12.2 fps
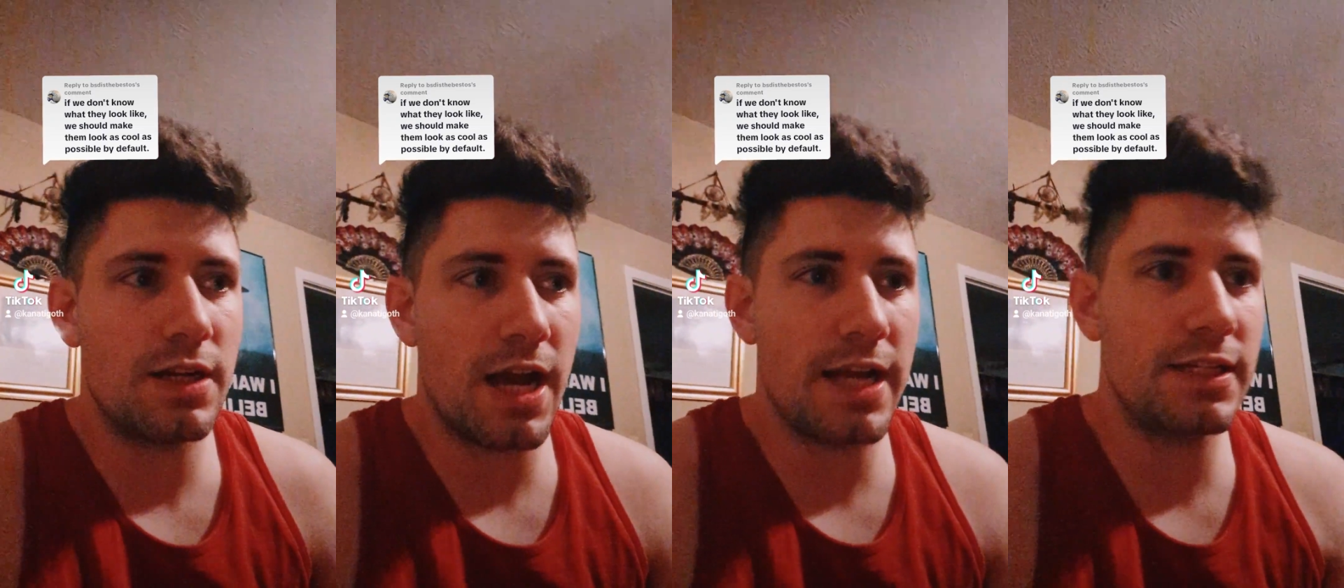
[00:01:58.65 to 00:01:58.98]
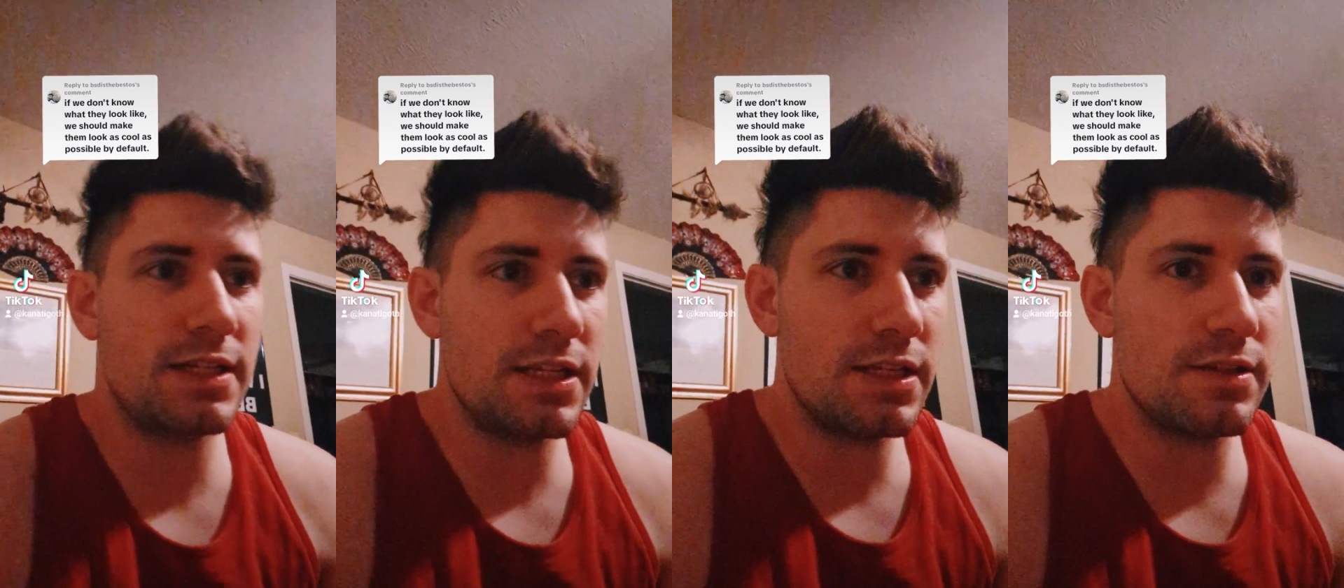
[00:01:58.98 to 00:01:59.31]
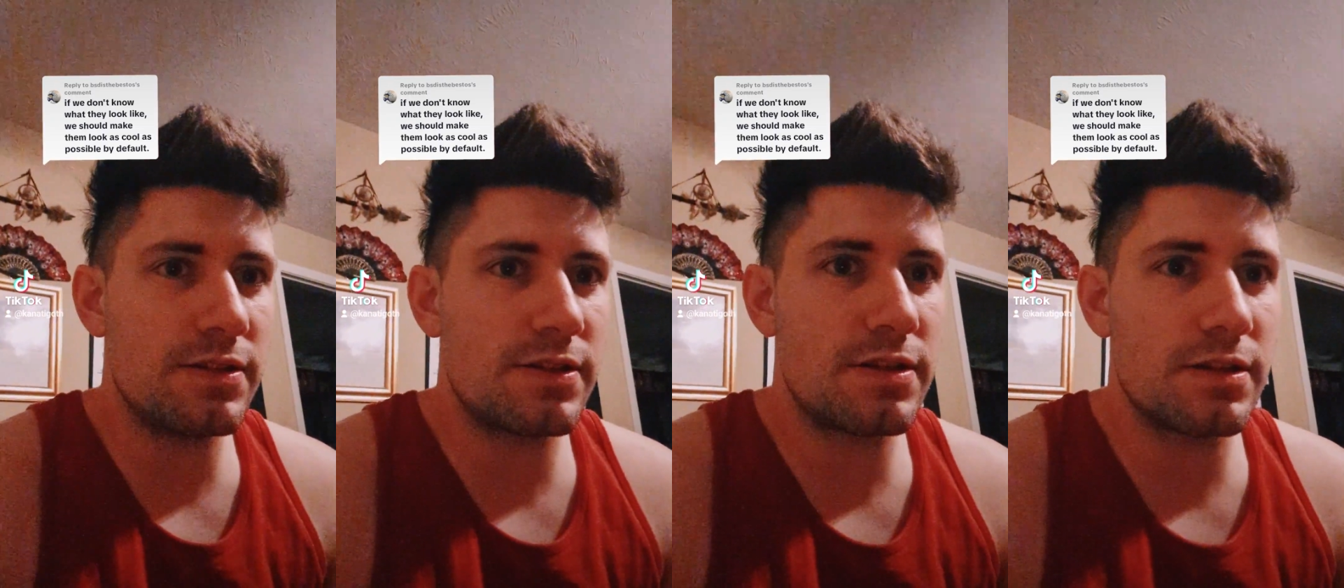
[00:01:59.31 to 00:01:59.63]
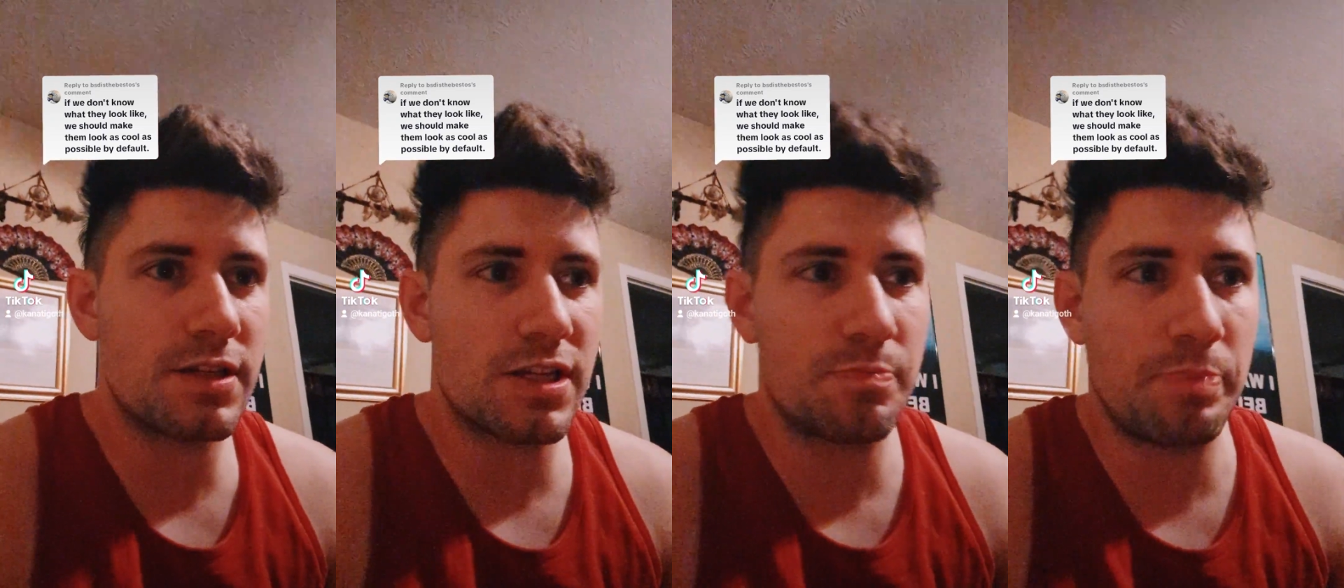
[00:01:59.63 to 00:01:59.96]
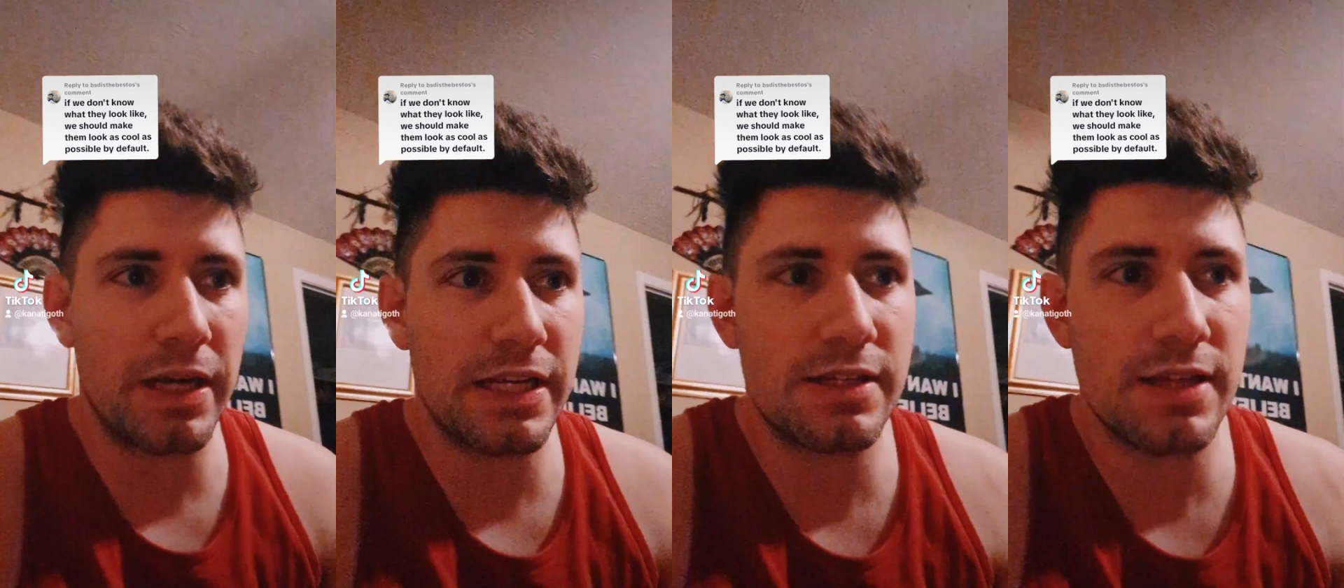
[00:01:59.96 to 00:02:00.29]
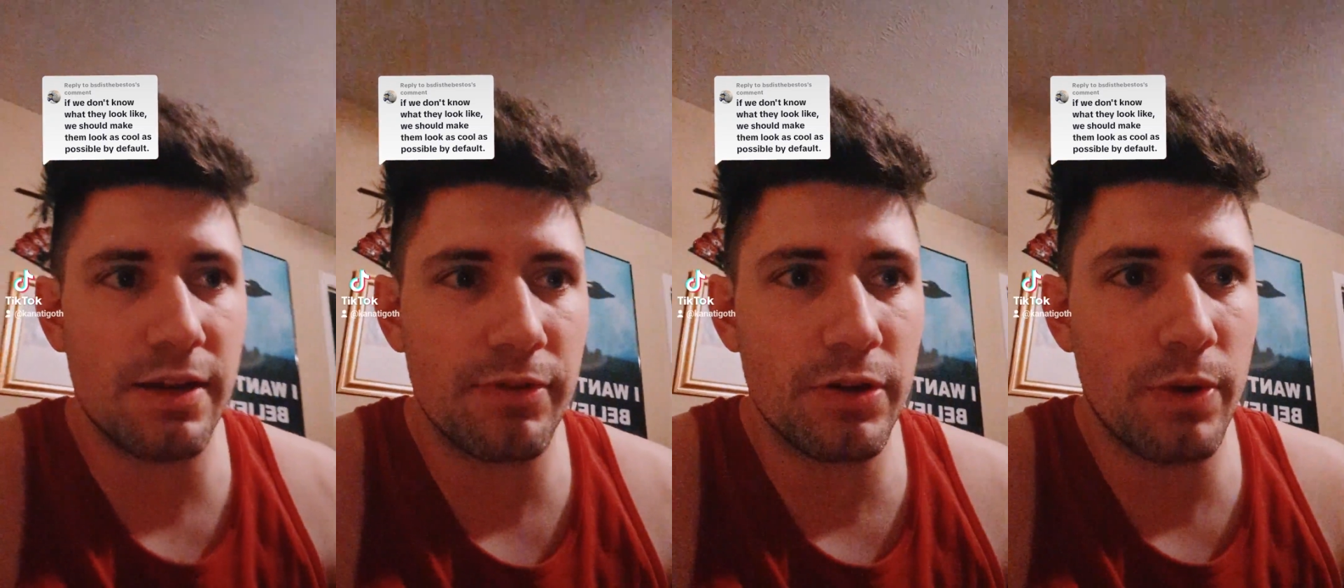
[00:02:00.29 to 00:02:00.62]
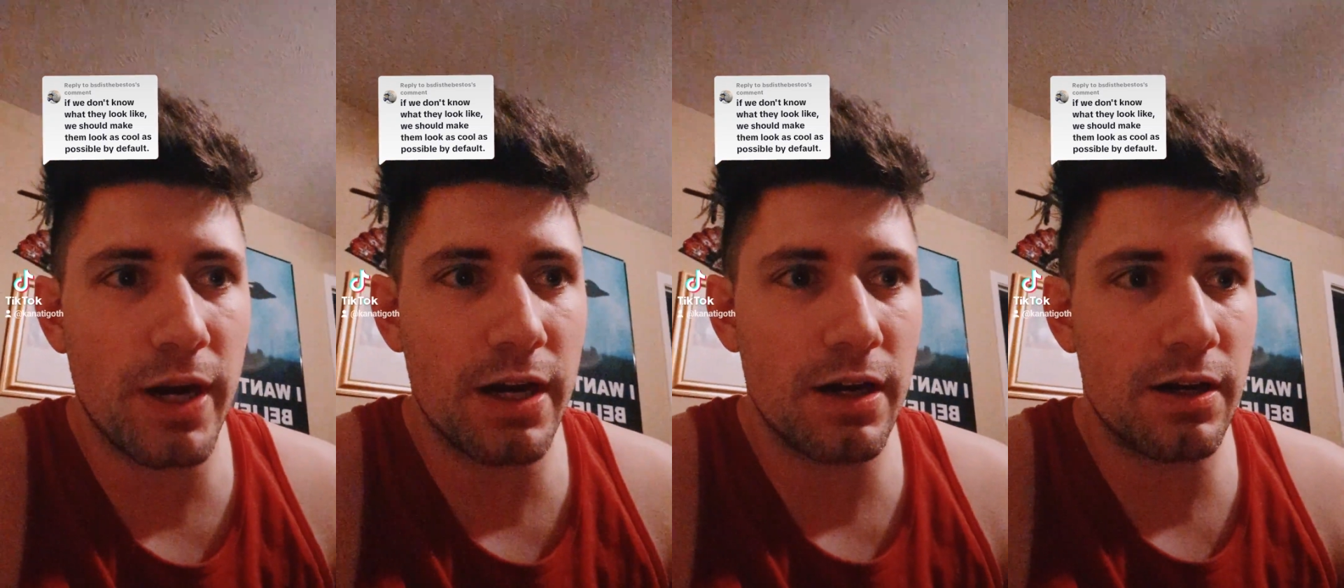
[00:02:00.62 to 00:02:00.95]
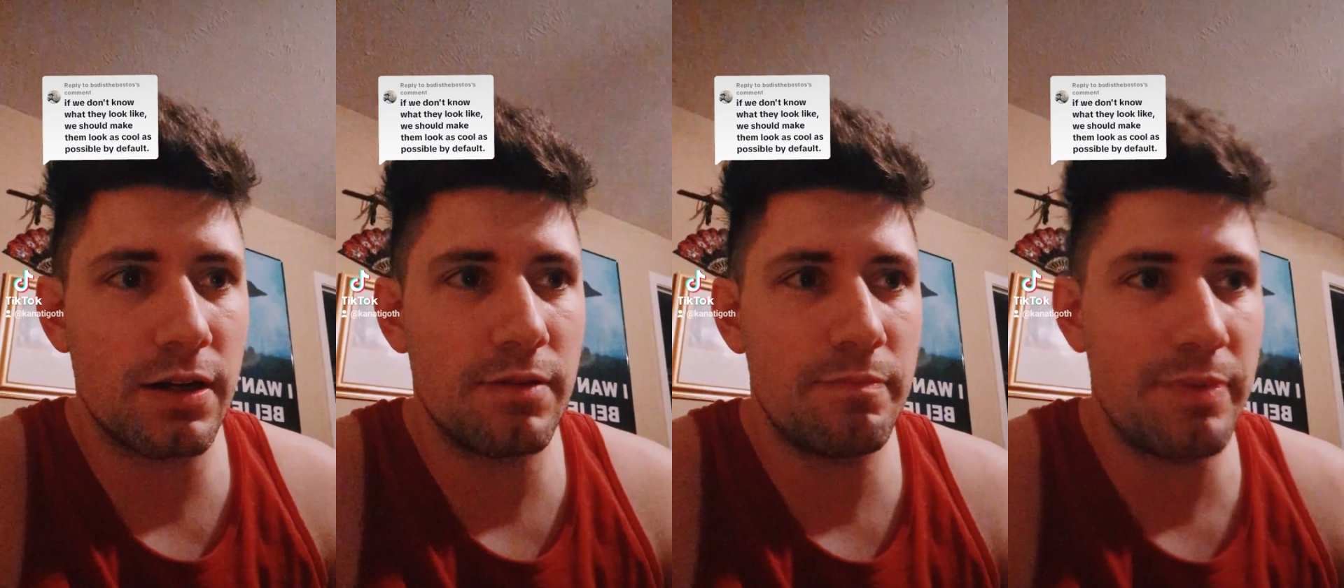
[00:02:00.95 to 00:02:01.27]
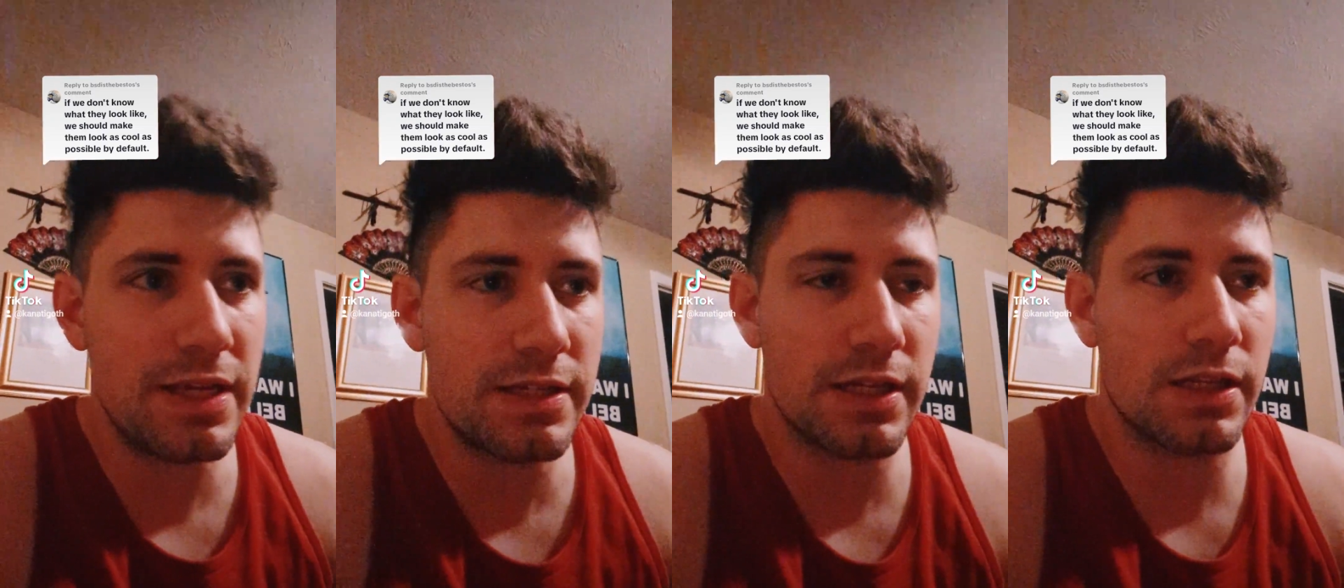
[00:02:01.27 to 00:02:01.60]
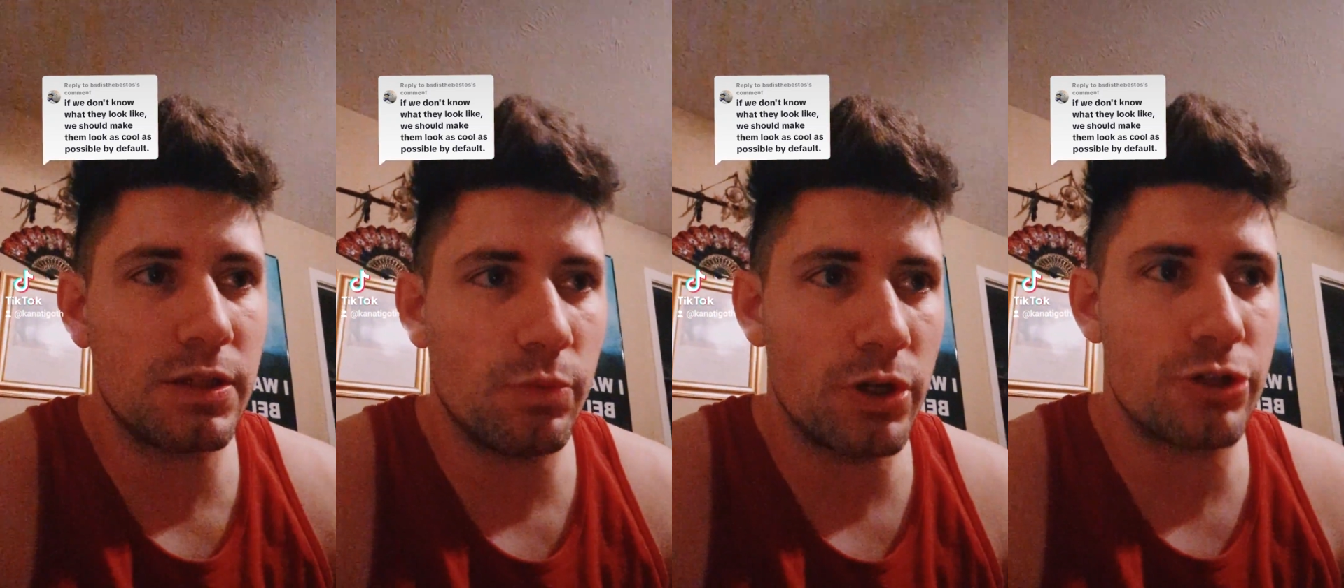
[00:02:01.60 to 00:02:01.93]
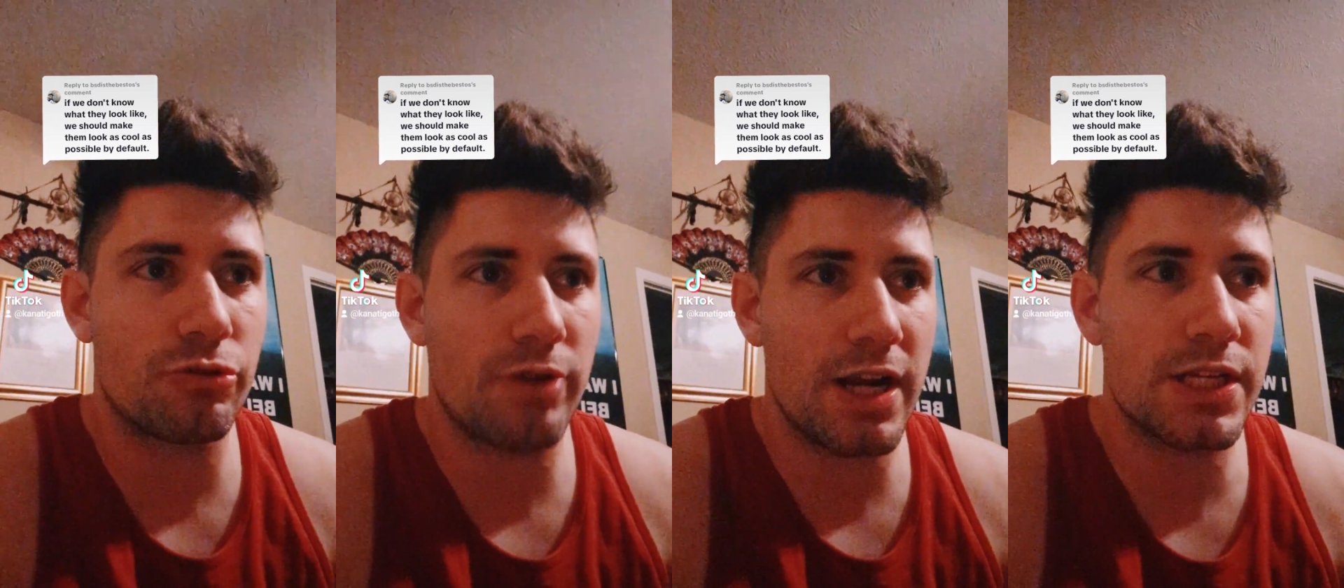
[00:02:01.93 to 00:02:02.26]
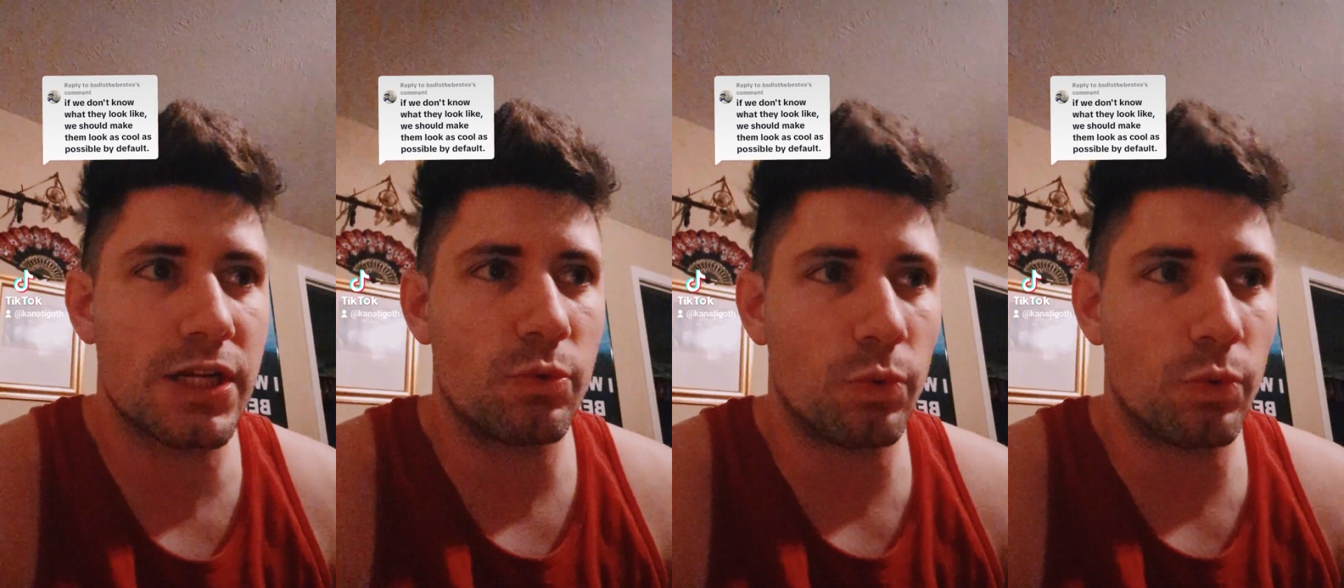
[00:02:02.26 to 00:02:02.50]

90s spikes everywhere, basically what Jurassic